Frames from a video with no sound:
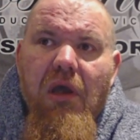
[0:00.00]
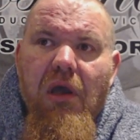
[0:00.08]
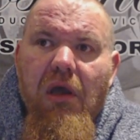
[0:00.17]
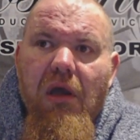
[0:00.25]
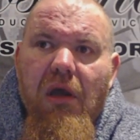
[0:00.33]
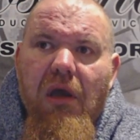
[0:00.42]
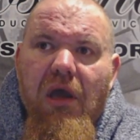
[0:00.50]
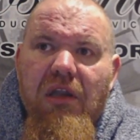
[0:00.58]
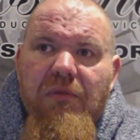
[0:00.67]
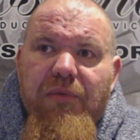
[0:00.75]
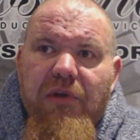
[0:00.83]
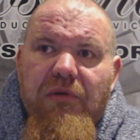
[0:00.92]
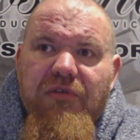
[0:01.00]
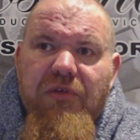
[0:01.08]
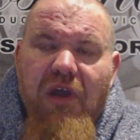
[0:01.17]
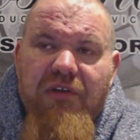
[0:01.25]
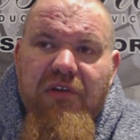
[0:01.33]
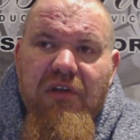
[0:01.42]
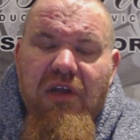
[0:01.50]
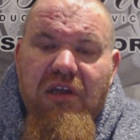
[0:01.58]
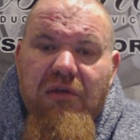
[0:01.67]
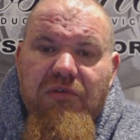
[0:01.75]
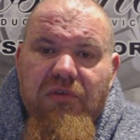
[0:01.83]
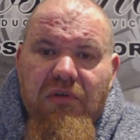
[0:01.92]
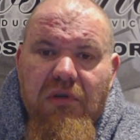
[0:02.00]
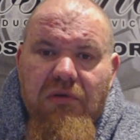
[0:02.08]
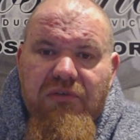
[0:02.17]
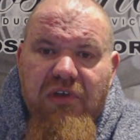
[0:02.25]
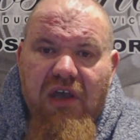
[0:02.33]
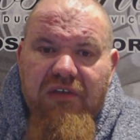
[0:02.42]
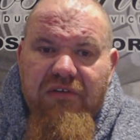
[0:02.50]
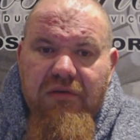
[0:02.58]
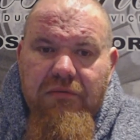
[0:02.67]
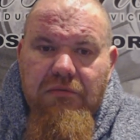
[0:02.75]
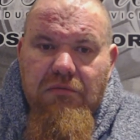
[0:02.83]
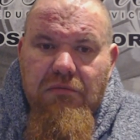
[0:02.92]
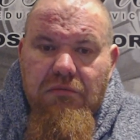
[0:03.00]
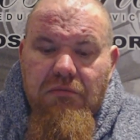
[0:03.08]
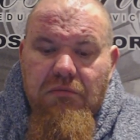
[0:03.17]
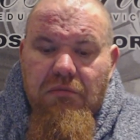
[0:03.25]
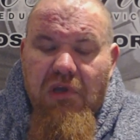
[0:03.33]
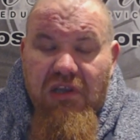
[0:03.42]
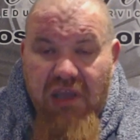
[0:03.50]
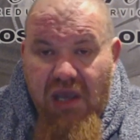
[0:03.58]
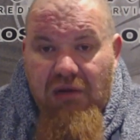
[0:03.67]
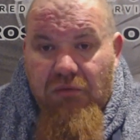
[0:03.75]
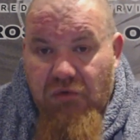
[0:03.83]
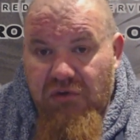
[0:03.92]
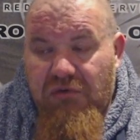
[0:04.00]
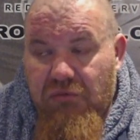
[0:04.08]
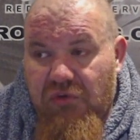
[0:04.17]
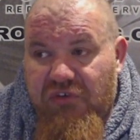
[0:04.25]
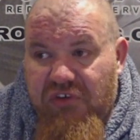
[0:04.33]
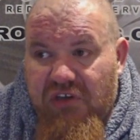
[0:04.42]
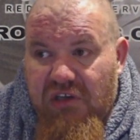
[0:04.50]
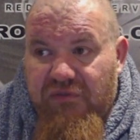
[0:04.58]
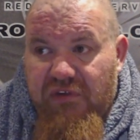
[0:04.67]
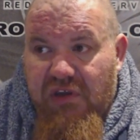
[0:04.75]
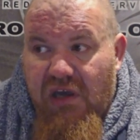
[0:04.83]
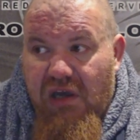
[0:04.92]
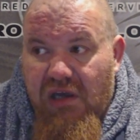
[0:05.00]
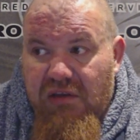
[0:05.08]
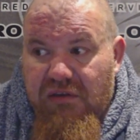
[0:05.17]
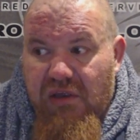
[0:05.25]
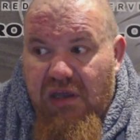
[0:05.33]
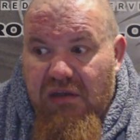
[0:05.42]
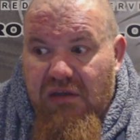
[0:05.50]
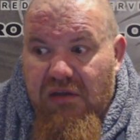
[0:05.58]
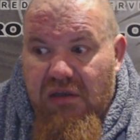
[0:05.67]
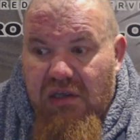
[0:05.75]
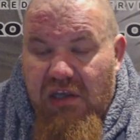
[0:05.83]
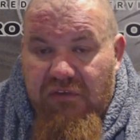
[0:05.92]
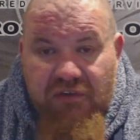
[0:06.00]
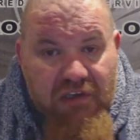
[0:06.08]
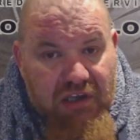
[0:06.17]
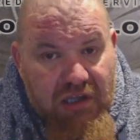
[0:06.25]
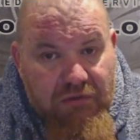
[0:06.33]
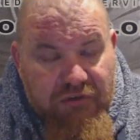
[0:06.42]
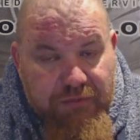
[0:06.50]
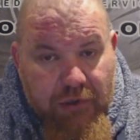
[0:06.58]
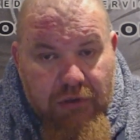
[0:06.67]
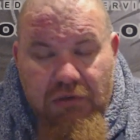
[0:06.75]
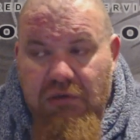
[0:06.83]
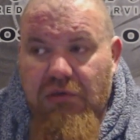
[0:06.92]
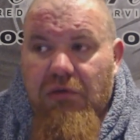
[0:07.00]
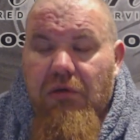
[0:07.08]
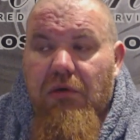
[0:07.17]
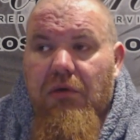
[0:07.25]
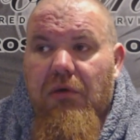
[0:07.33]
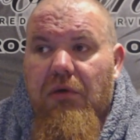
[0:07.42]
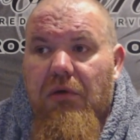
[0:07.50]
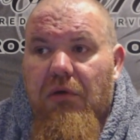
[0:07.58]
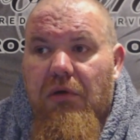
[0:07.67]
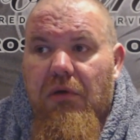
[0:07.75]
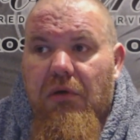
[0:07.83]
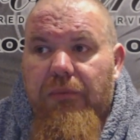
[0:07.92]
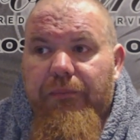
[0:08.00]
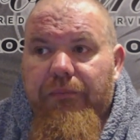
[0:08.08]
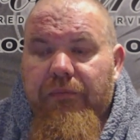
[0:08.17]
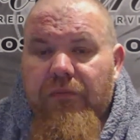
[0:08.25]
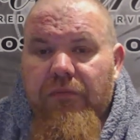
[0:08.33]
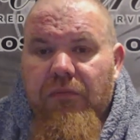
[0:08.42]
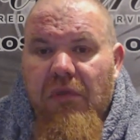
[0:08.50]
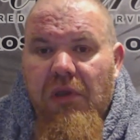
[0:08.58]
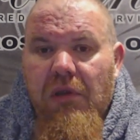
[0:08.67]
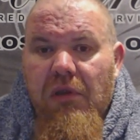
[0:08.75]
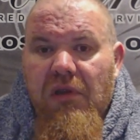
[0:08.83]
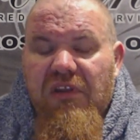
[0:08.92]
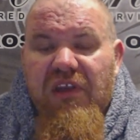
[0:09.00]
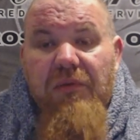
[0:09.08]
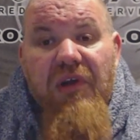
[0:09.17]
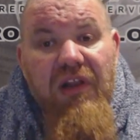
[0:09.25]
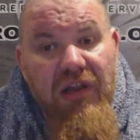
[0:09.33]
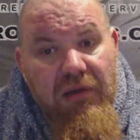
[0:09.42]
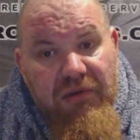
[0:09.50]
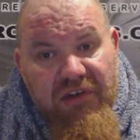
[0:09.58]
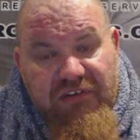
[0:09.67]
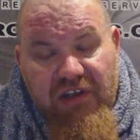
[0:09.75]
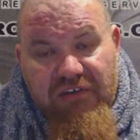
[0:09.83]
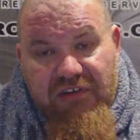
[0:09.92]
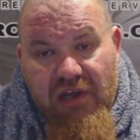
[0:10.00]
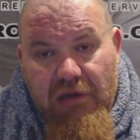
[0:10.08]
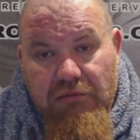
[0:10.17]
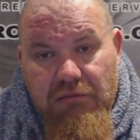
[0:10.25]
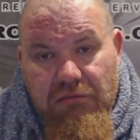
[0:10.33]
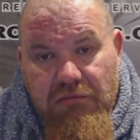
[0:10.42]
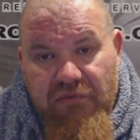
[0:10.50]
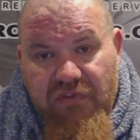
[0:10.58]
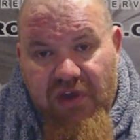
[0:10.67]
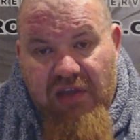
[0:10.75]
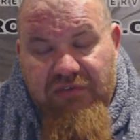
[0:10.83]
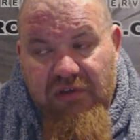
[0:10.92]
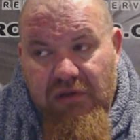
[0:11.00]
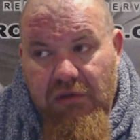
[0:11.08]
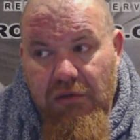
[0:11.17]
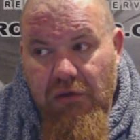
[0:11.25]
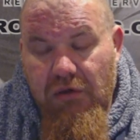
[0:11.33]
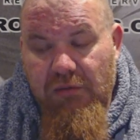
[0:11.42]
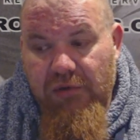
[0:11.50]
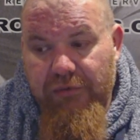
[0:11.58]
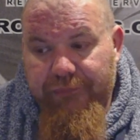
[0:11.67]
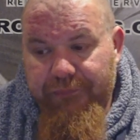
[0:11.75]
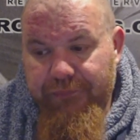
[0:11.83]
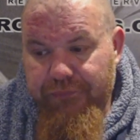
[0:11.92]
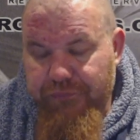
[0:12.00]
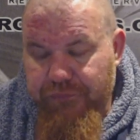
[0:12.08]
And the body was reacting like it was on low test. Again, would signify then that either the gear was bunk, or they were clearing the test out faster than normal.